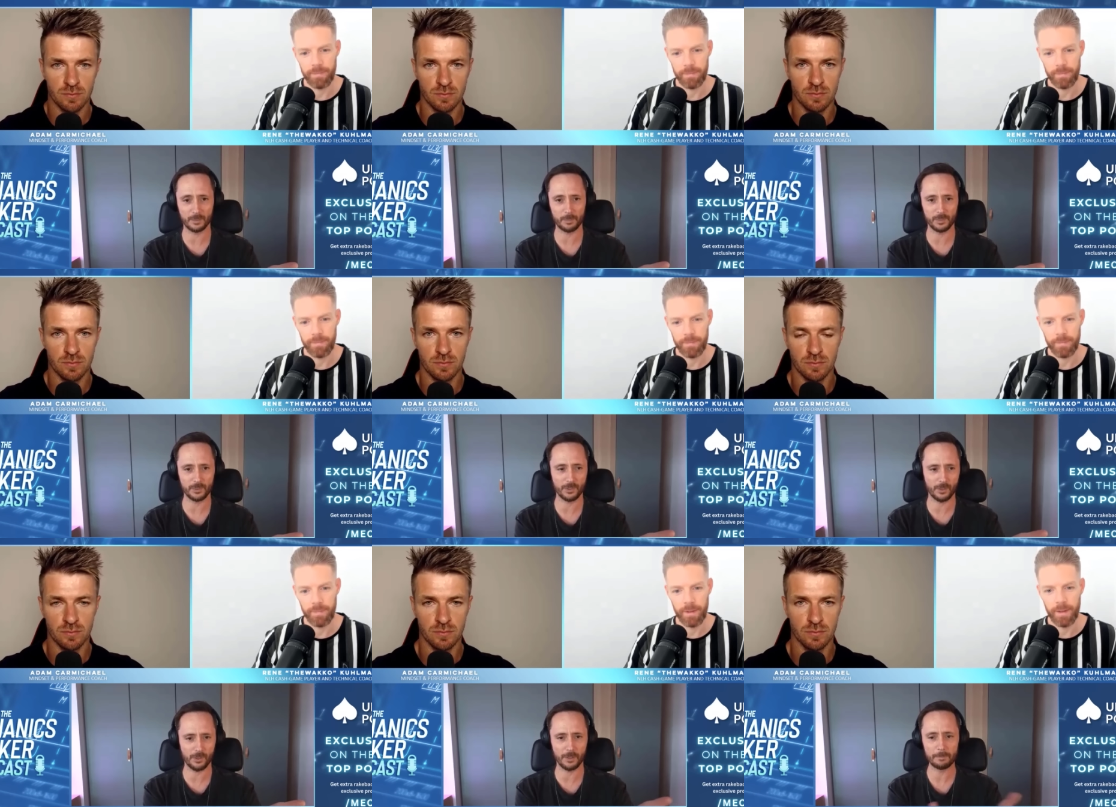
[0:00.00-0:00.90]
Speaker 1: a pure
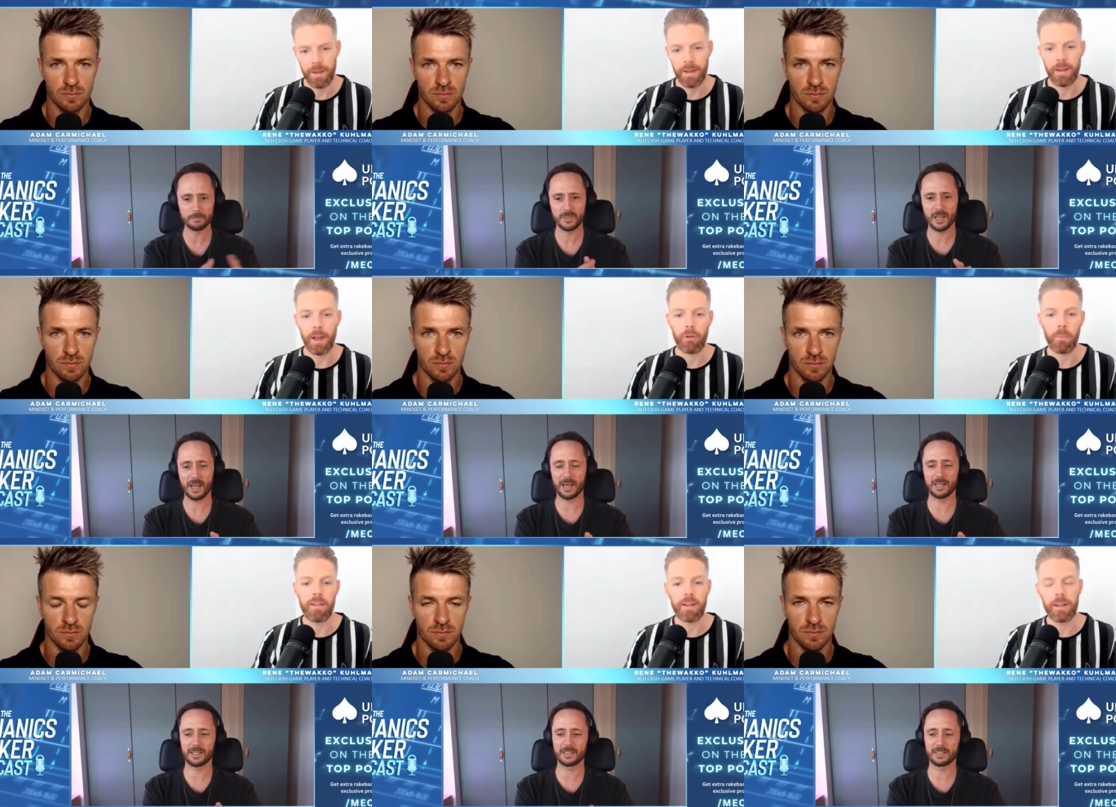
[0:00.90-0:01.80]
call. And yeah,
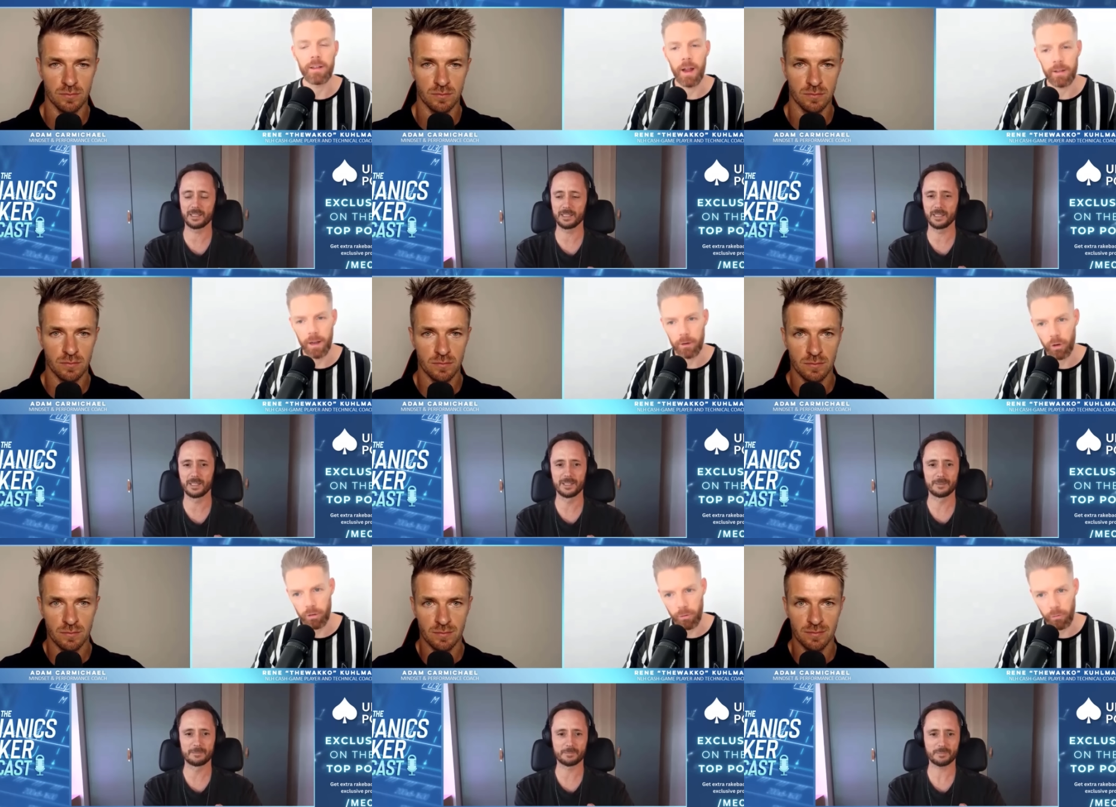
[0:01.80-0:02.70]
so basically he, they're
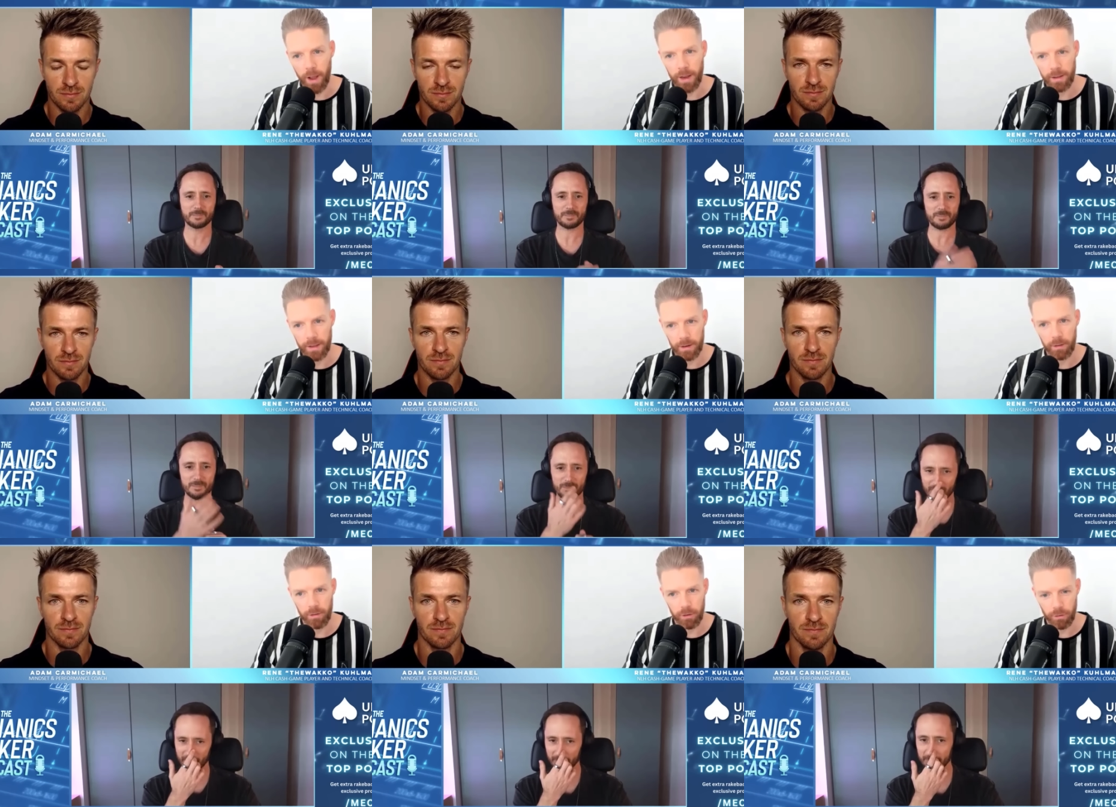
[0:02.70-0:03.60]
justifying their
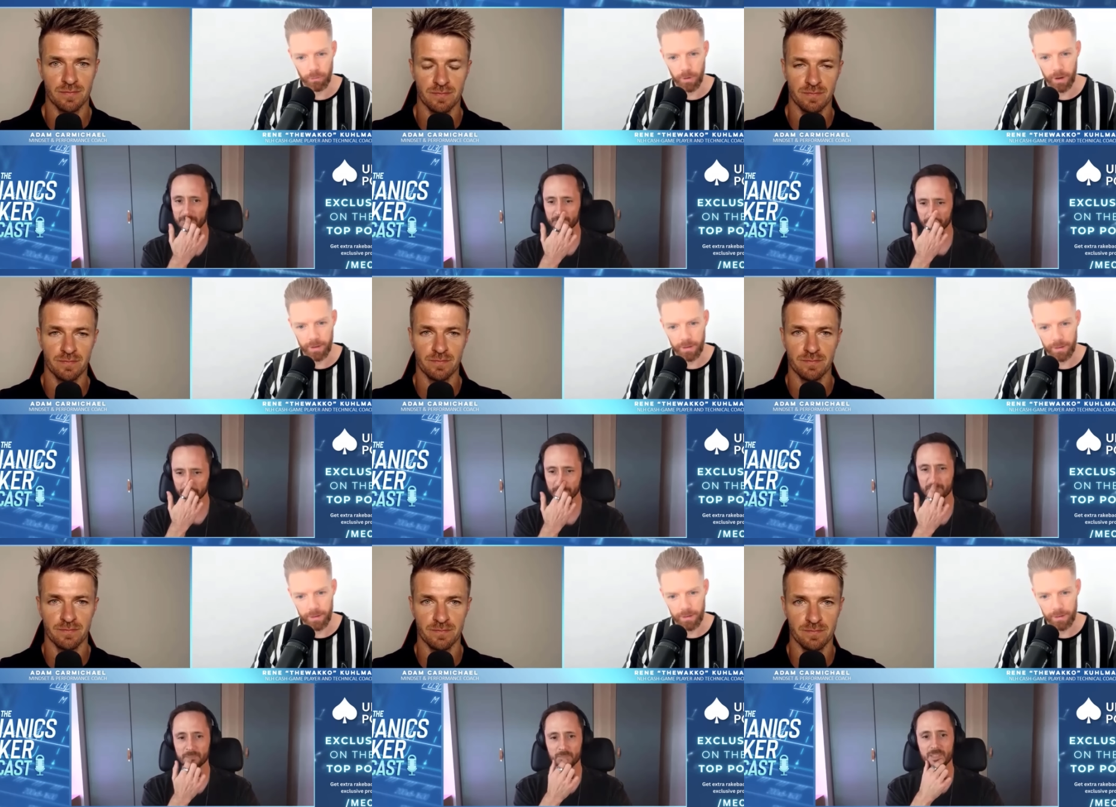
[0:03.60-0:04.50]
decision, right?
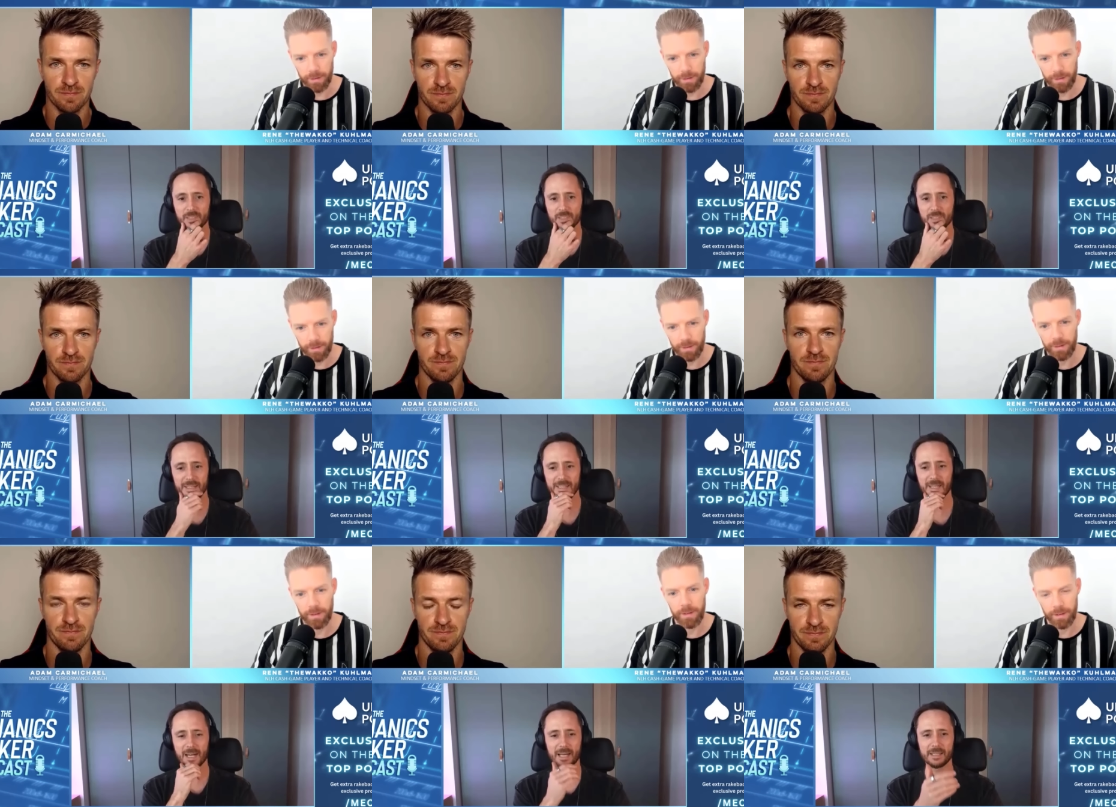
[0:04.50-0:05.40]
Speaker 2: Yeah, yeah,
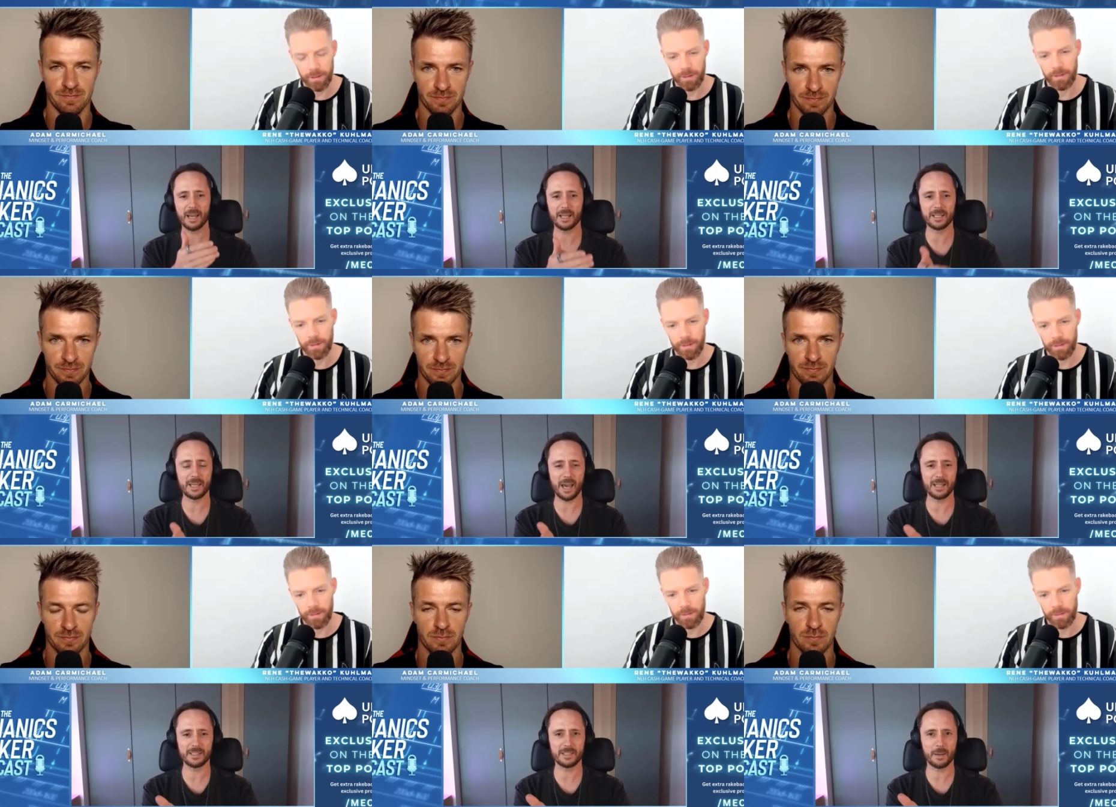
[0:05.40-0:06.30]
yeah. And he
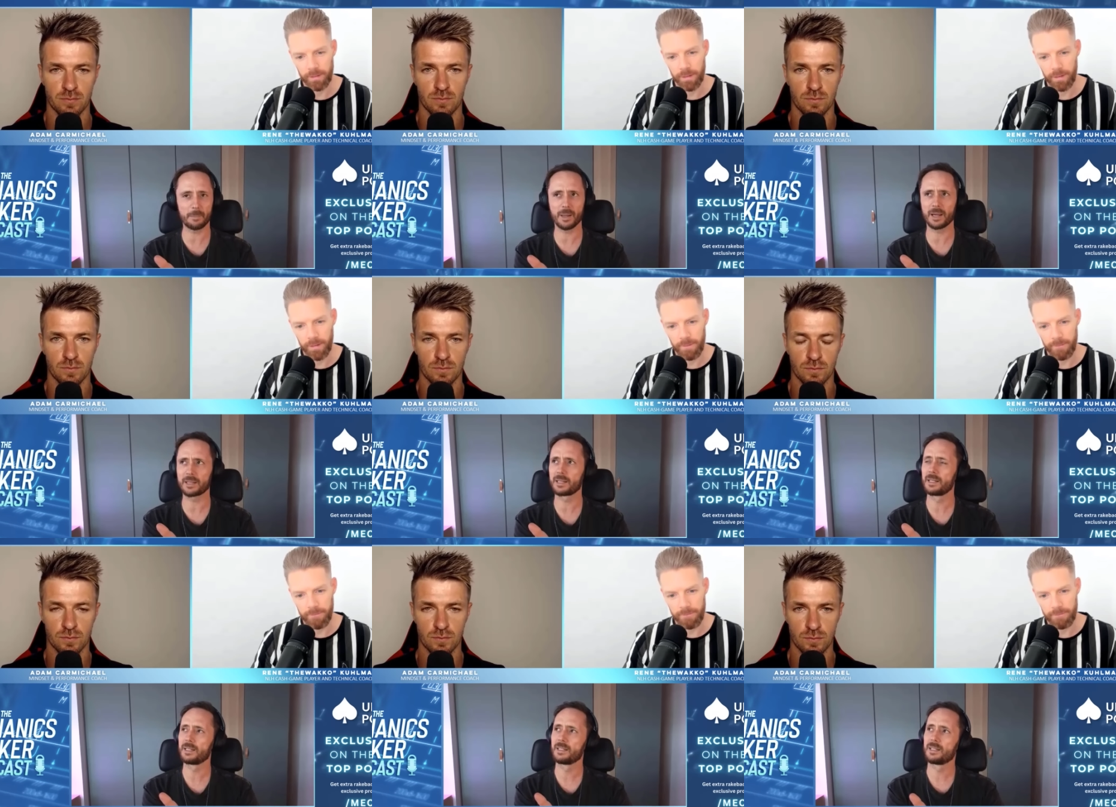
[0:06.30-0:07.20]
ended up like,
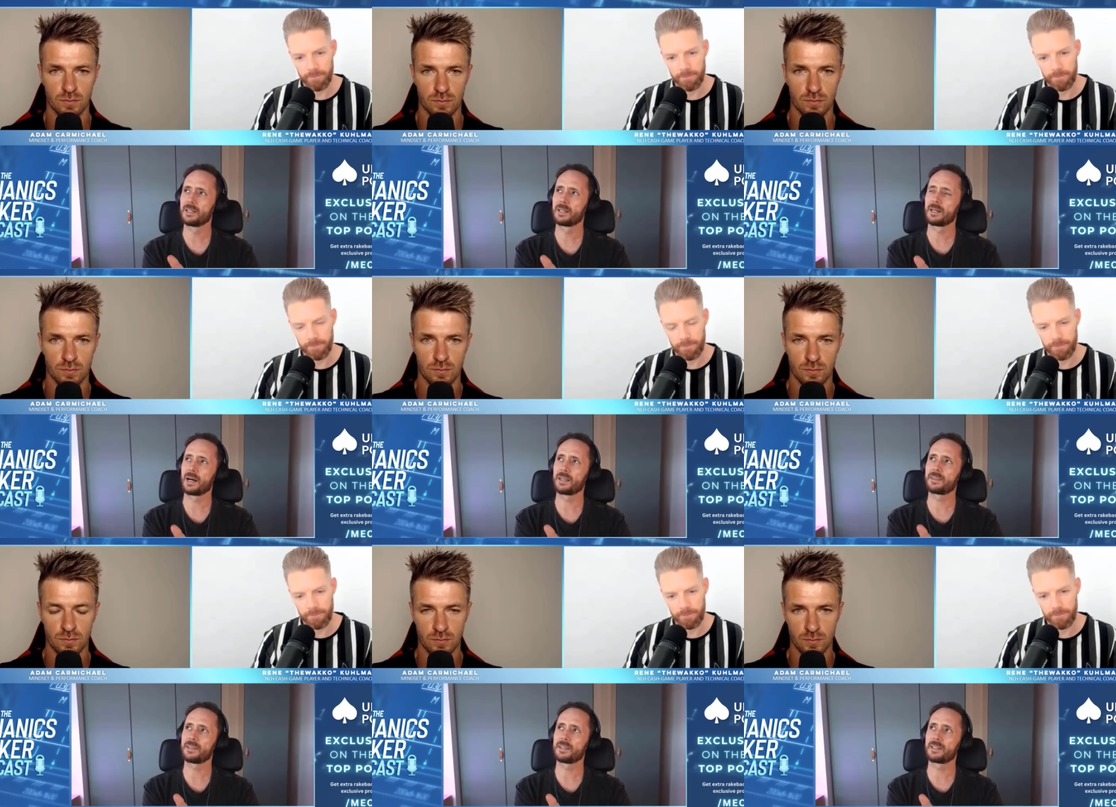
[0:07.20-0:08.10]
I
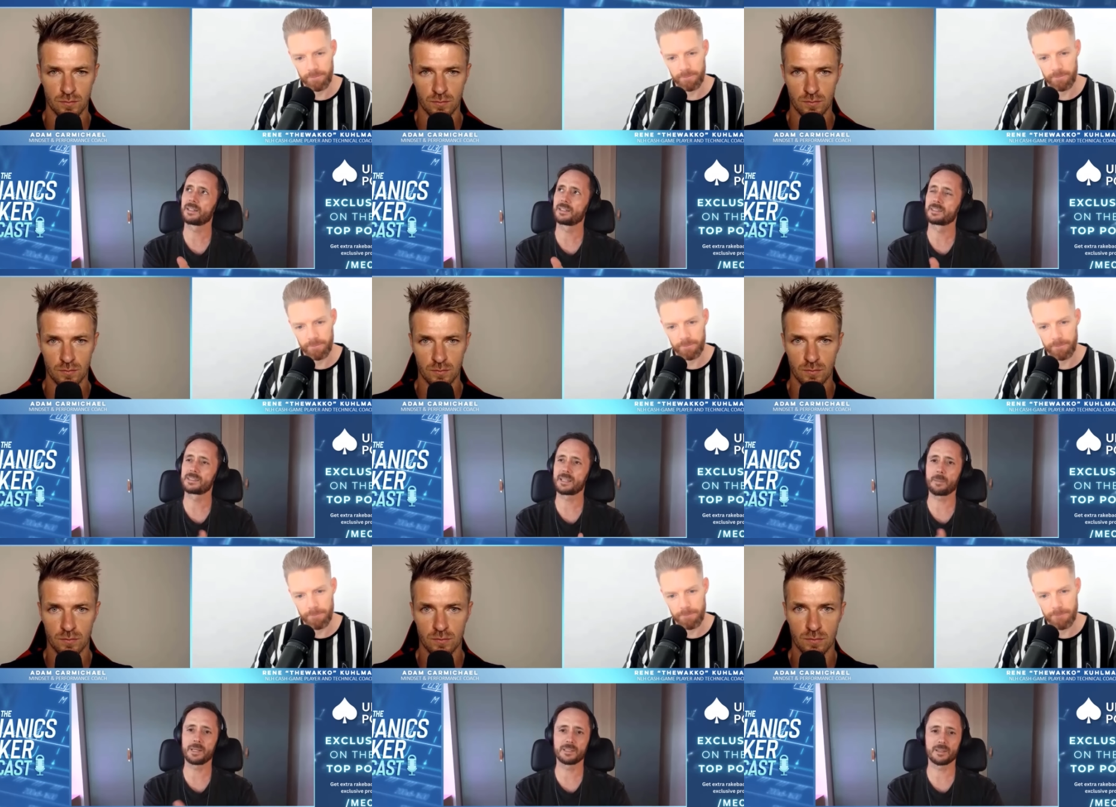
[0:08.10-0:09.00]
think, stabbing